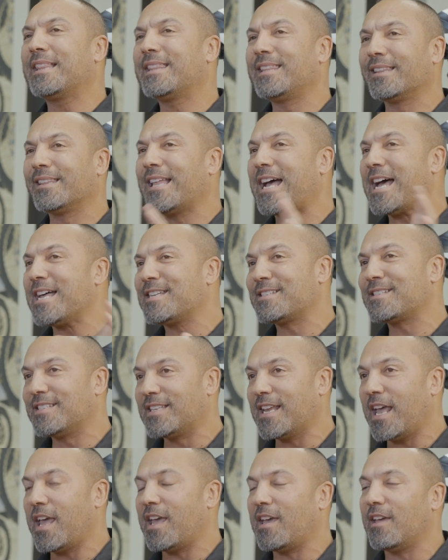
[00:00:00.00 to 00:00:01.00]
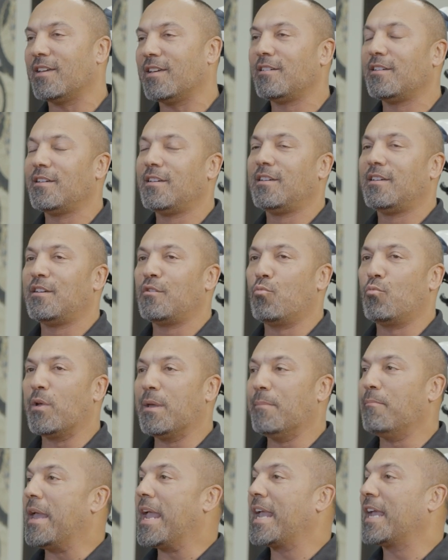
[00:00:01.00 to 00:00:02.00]
at the last day,
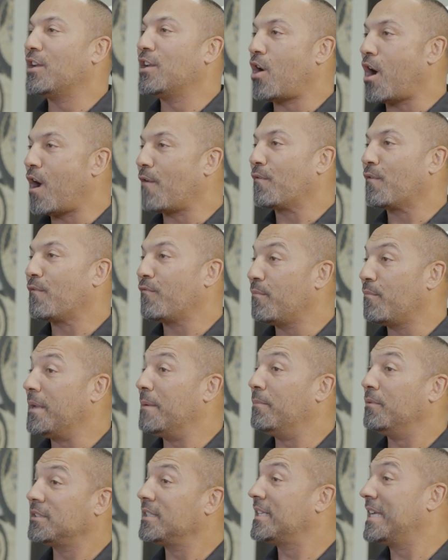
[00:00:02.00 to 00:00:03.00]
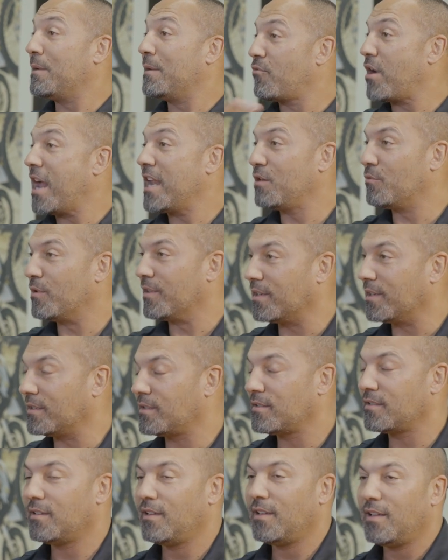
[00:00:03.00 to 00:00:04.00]
we make an offer for people to keep riding with
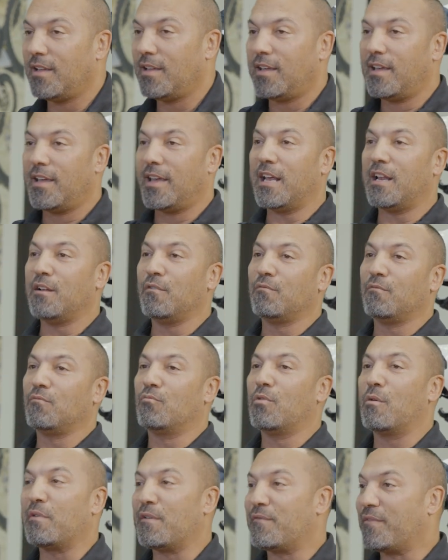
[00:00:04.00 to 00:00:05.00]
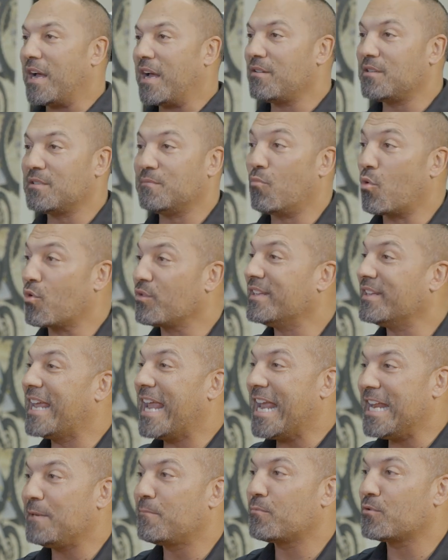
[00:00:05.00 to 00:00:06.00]
us. And what we found is more than
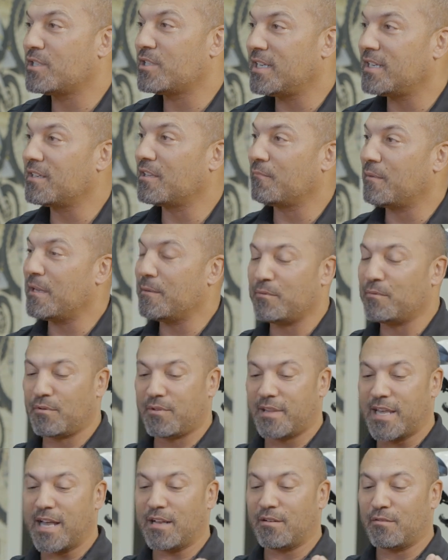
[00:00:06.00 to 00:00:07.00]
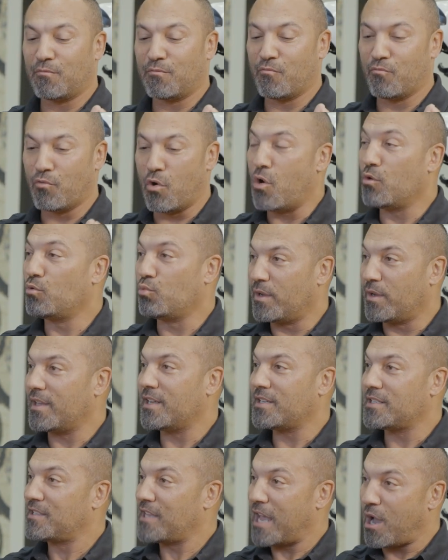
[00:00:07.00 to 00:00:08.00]
80% of the people that rode with
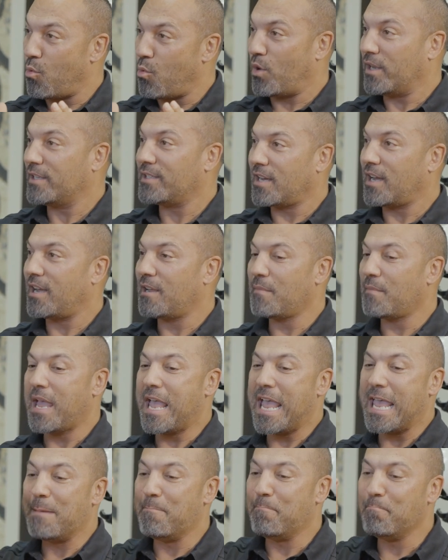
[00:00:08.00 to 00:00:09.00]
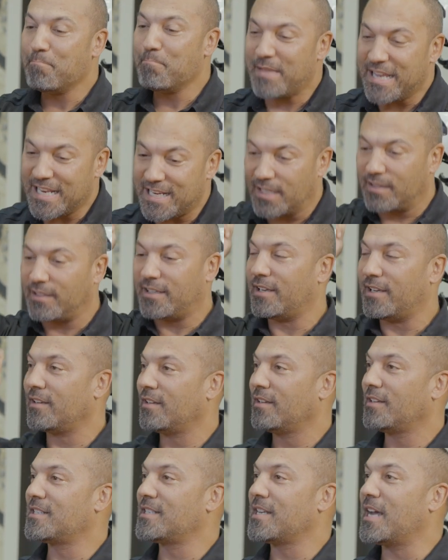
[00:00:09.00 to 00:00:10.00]
us that one time
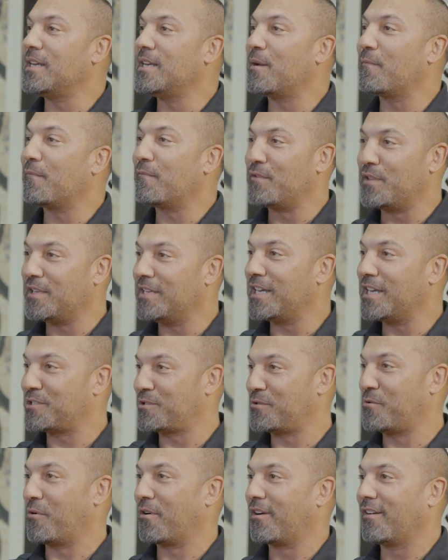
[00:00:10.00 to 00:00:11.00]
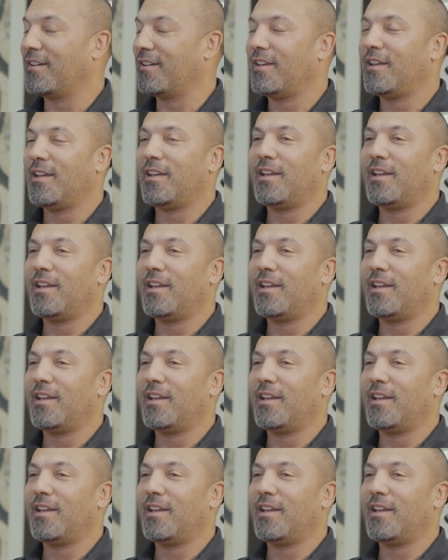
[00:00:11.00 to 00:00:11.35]
immediately sign up for the next tour.